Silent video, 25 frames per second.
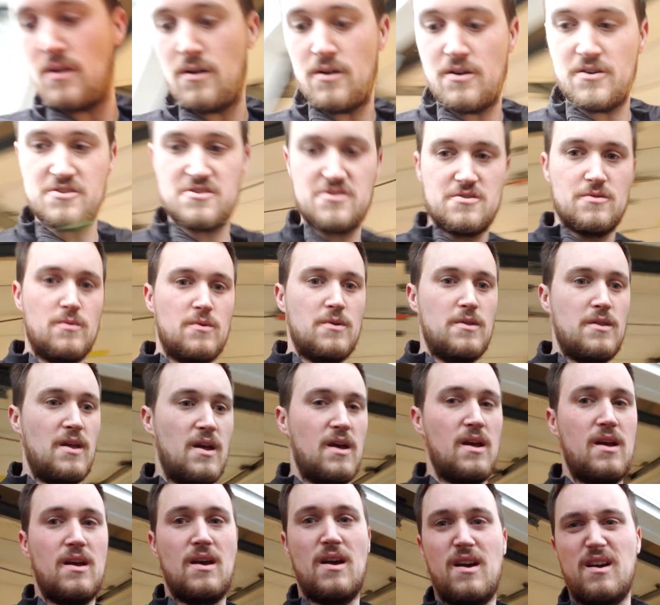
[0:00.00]
also with
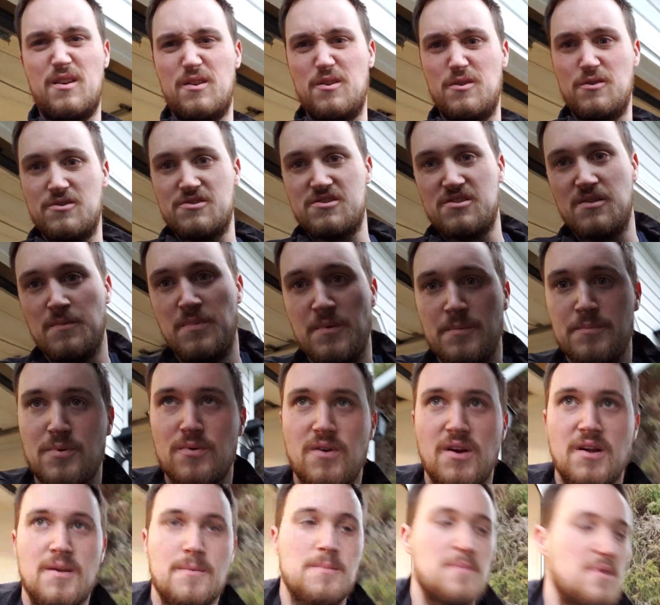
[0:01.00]
that, I know some people
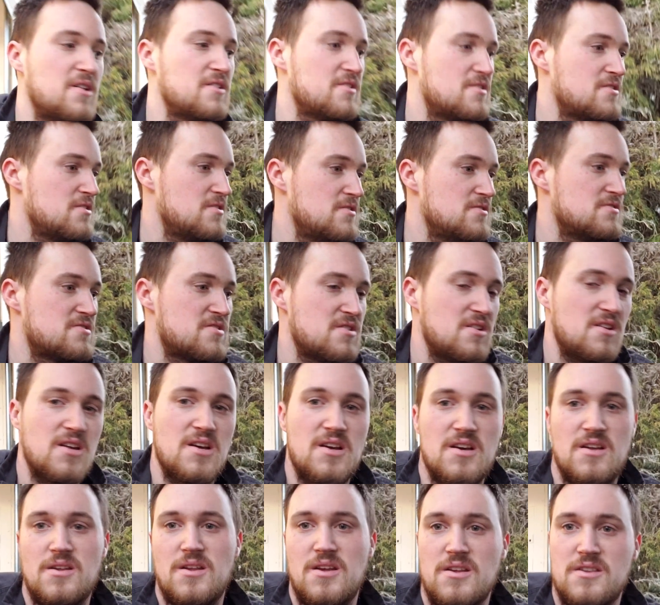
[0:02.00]
recommend to use
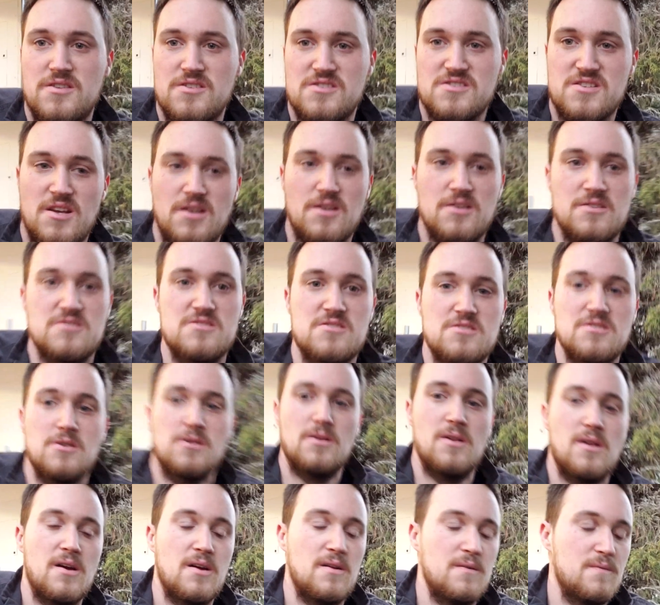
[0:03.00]
the like the stainless steel
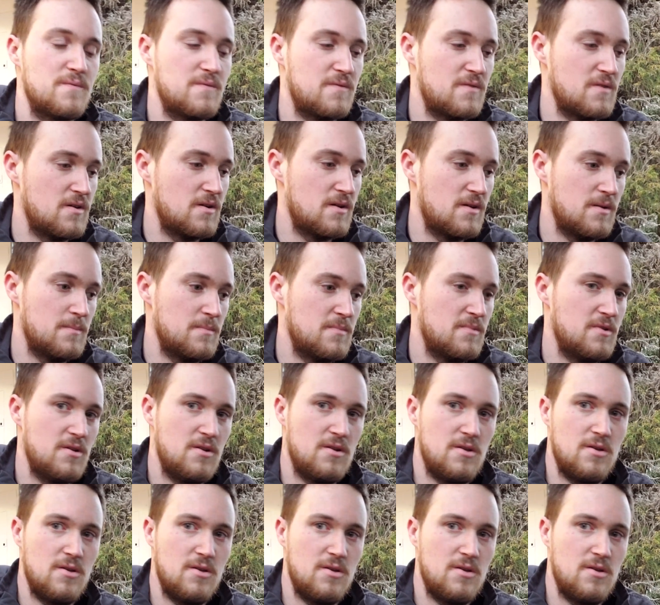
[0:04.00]
line from